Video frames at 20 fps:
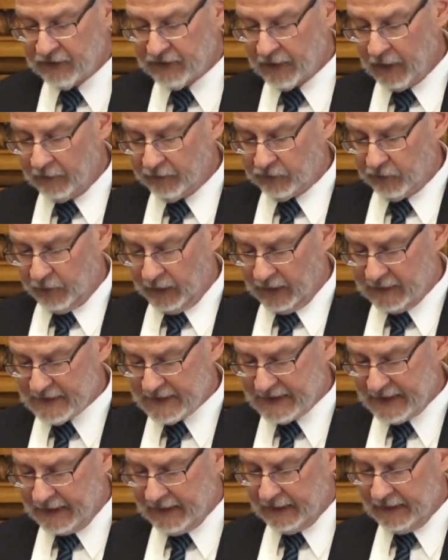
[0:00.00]

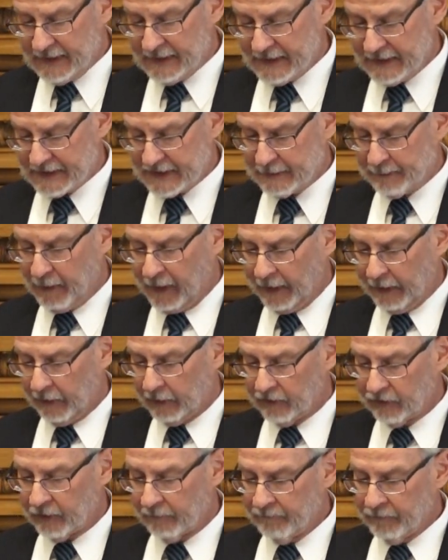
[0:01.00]
self-transcendence
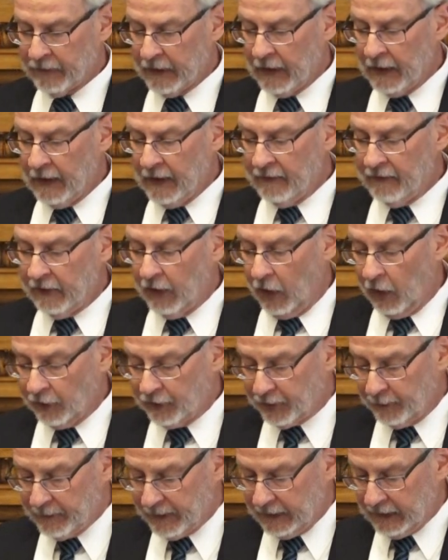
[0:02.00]
aspires, the
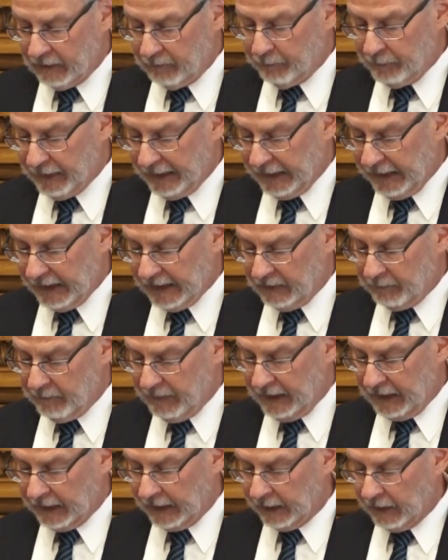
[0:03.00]
ultimate in being and
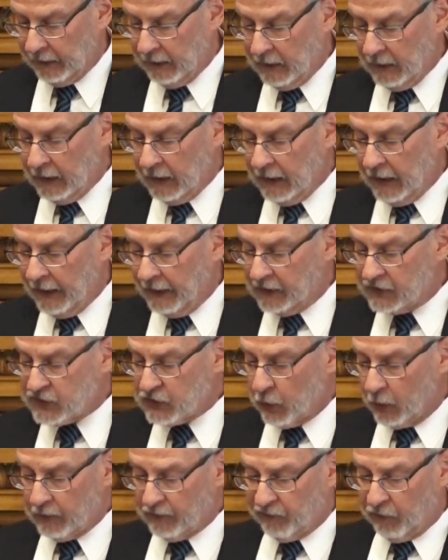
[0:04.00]
meaning. In a
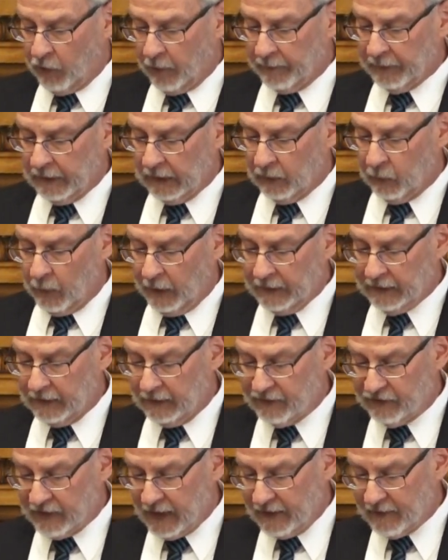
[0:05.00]
short formula, one
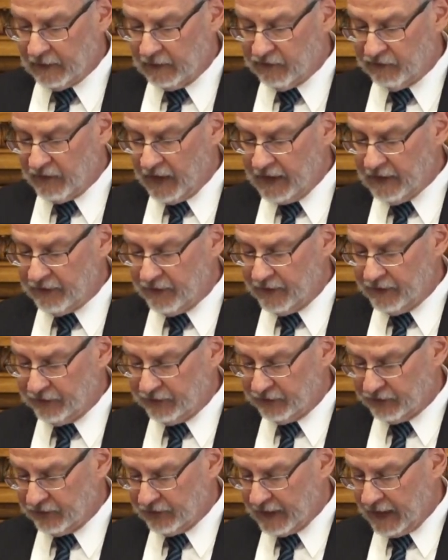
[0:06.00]
can say that faith is
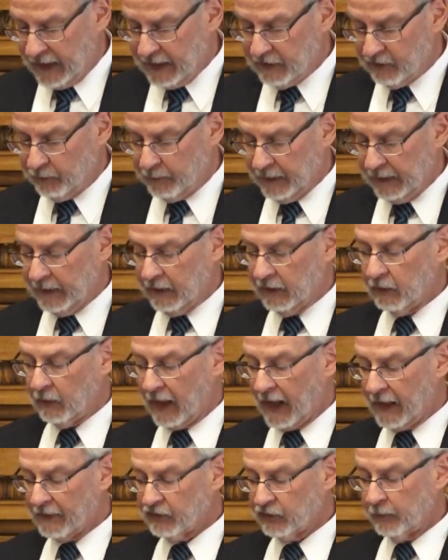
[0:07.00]
a state of being
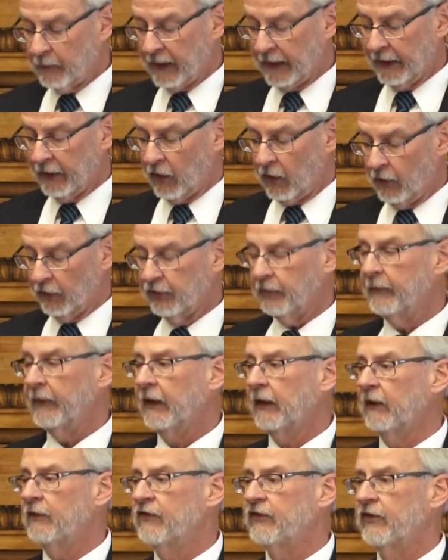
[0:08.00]
grasped by an
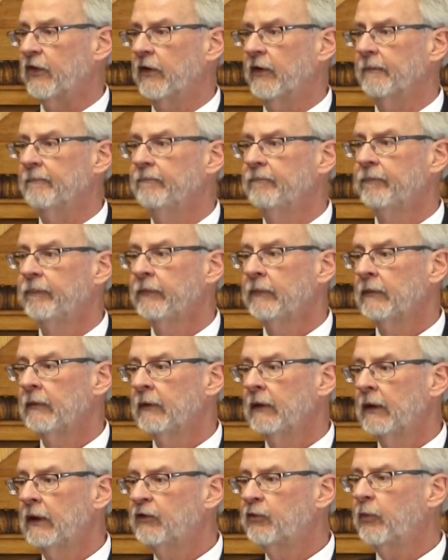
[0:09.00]
ultimate concern.
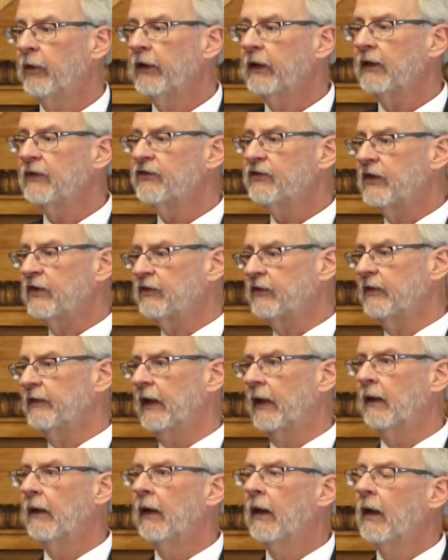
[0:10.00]
He's pretty consistent
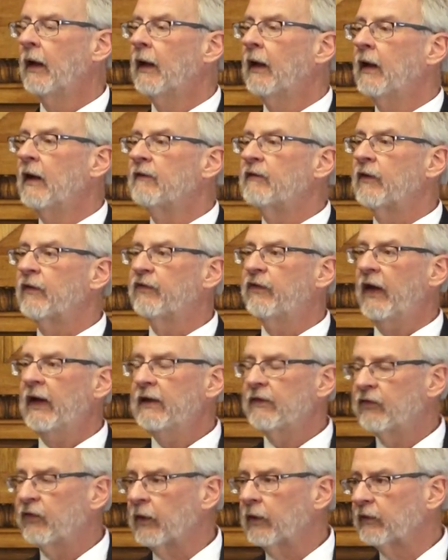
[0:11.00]
there. For
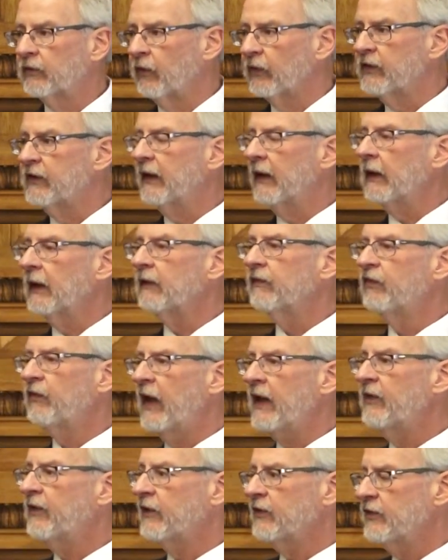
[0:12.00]
Tillich,
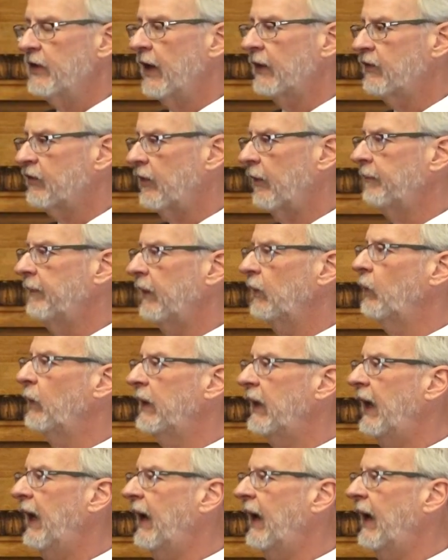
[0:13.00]
faith is not something we